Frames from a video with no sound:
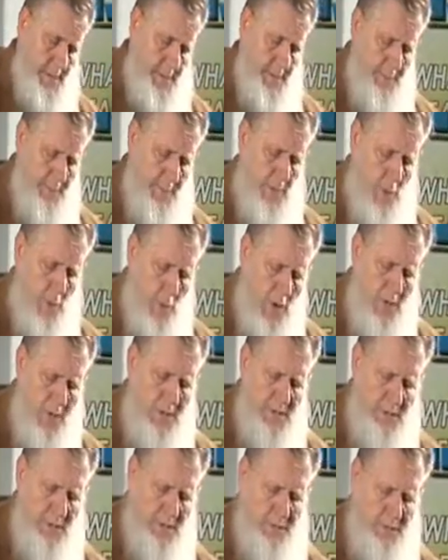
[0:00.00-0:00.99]
But
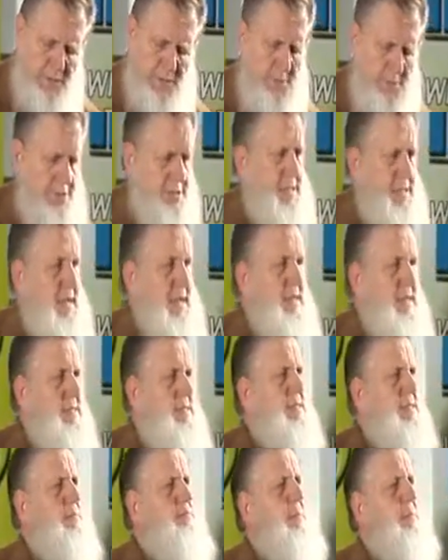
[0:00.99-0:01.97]
what do you say to
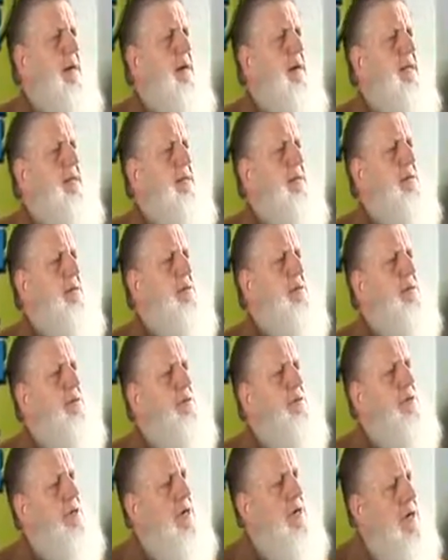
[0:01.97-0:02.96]
somebody
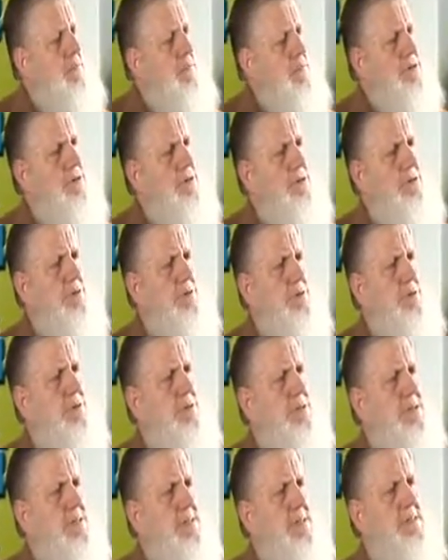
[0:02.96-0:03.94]
who comes to you
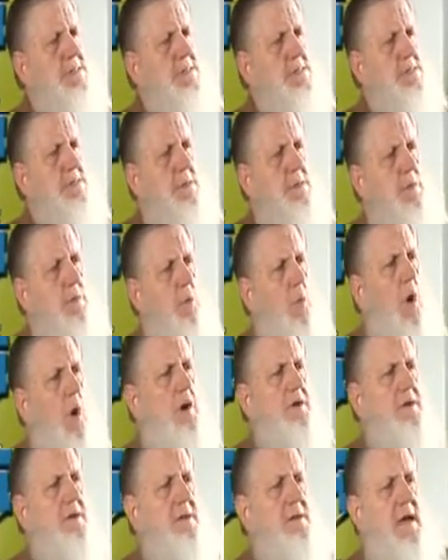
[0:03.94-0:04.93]
with this
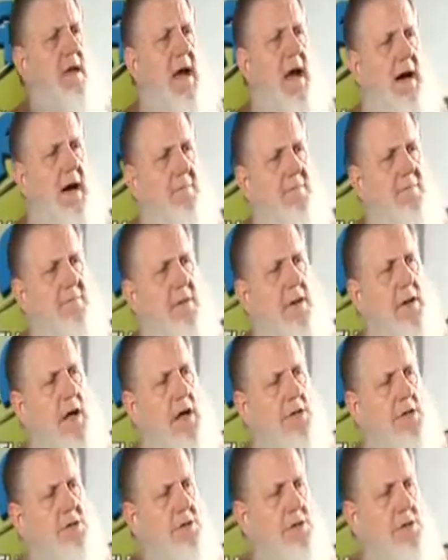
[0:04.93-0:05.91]
wanting to have
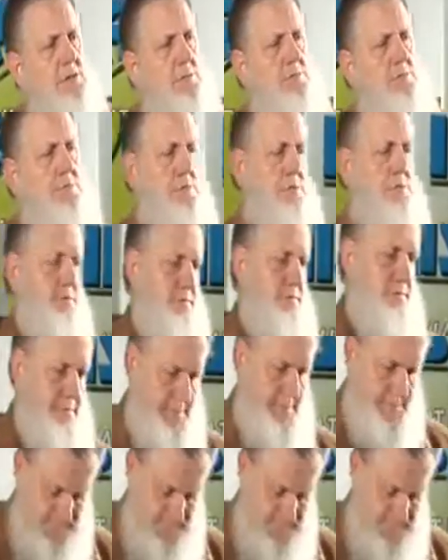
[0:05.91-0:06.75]
logical proof?